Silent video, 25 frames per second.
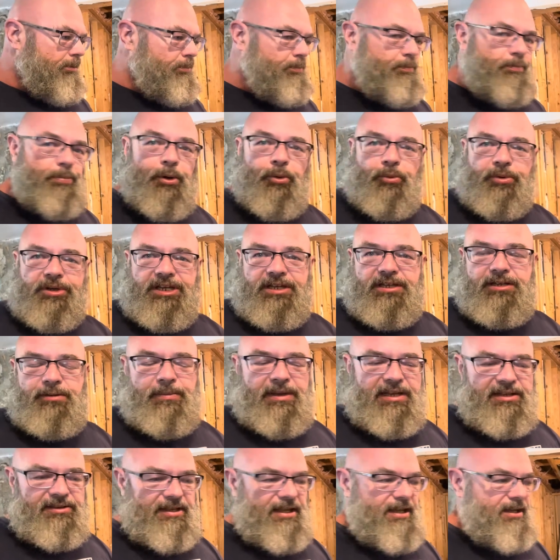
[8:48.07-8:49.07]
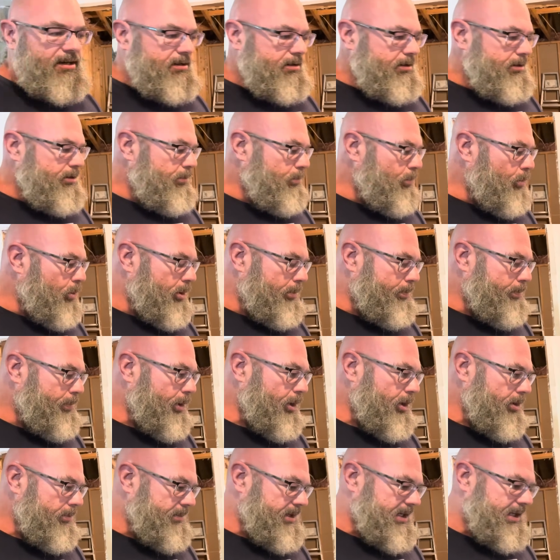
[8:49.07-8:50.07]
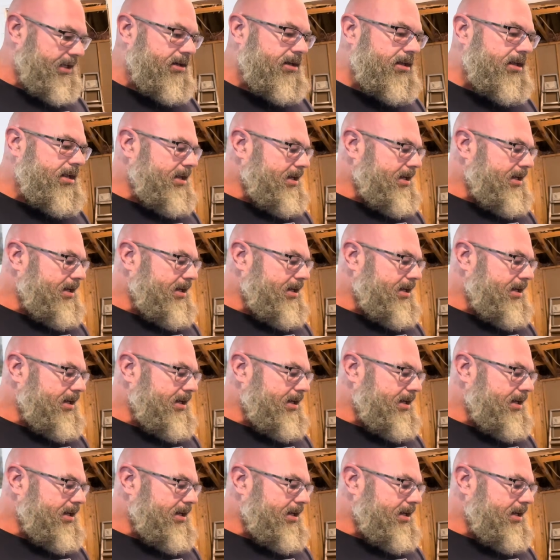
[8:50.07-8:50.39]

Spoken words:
But we need to make that more permanent.